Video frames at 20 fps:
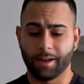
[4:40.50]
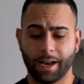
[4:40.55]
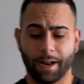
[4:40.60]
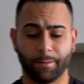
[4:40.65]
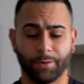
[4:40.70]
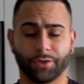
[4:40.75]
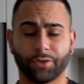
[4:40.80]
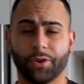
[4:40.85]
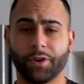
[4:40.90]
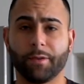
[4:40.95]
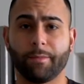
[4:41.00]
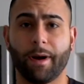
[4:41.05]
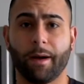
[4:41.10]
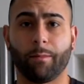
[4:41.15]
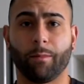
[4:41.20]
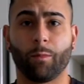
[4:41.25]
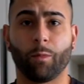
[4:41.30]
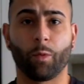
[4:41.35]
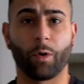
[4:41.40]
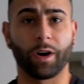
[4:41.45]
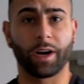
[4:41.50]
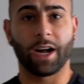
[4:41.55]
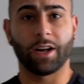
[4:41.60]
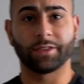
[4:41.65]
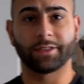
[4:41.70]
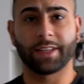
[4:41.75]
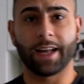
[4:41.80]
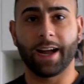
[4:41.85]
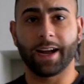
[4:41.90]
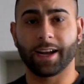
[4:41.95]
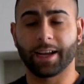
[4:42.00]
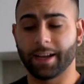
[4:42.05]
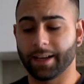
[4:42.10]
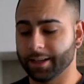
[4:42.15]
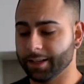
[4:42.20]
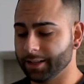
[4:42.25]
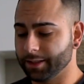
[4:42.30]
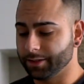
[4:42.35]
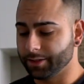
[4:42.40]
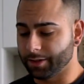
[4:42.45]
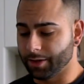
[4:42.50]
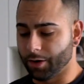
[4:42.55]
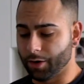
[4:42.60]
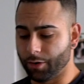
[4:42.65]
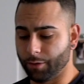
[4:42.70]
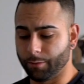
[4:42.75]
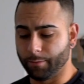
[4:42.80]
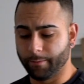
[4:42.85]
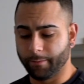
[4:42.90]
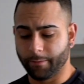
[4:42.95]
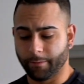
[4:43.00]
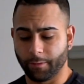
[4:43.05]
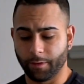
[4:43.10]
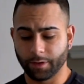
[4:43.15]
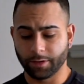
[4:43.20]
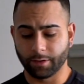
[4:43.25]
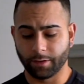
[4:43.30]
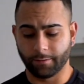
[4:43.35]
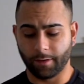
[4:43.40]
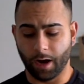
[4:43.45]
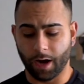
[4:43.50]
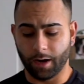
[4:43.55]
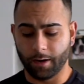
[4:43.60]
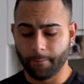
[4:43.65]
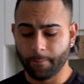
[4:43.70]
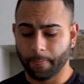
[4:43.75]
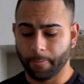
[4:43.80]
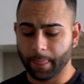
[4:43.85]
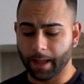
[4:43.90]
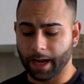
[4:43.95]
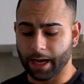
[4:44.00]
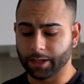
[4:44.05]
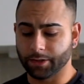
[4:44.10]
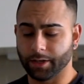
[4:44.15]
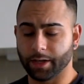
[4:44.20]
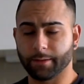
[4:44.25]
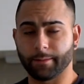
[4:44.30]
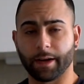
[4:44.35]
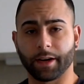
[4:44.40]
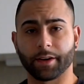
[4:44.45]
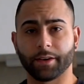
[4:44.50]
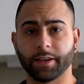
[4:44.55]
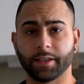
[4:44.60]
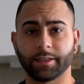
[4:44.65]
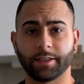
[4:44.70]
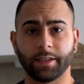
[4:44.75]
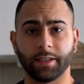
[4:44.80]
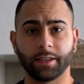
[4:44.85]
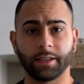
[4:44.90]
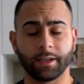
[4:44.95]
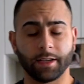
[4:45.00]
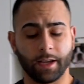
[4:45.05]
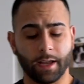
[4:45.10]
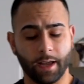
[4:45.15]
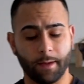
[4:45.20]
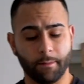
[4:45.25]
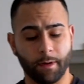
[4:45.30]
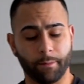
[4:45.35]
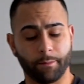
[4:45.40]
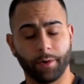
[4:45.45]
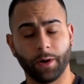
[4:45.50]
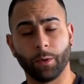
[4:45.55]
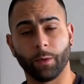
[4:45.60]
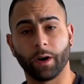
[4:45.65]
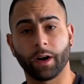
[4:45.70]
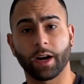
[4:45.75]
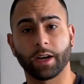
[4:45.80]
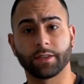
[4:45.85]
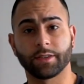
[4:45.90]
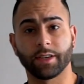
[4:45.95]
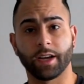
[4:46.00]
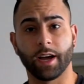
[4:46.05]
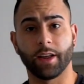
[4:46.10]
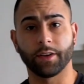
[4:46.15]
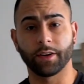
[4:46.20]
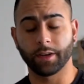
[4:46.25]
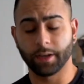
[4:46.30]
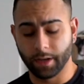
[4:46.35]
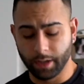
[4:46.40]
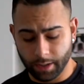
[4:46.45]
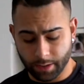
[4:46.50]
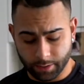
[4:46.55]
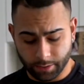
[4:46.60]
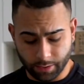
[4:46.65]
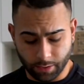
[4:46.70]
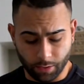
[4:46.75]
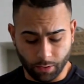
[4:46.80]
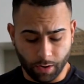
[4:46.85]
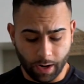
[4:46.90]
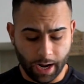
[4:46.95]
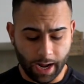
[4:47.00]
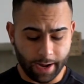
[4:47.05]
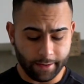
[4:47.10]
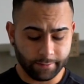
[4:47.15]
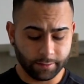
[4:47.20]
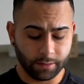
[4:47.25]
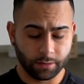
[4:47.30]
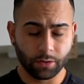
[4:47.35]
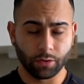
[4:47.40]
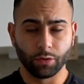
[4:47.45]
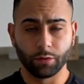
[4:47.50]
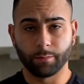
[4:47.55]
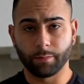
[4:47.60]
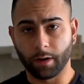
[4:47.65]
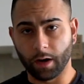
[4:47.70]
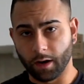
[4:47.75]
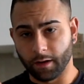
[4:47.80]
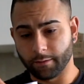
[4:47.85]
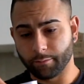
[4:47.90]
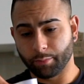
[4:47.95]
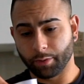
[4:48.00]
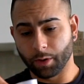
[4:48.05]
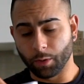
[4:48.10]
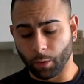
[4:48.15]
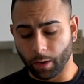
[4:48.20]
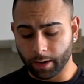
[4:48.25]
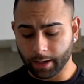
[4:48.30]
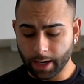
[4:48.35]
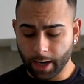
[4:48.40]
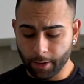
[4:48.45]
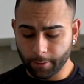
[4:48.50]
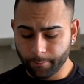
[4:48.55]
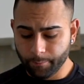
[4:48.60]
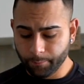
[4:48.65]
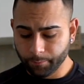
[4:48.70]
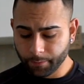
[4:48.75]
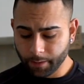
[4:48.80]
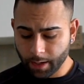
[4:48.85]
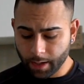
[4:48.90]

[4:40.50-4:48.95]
let me show you my workout stack. So first of all, I drank my creatine and my pre-workout together. So half a scoop of pre-workout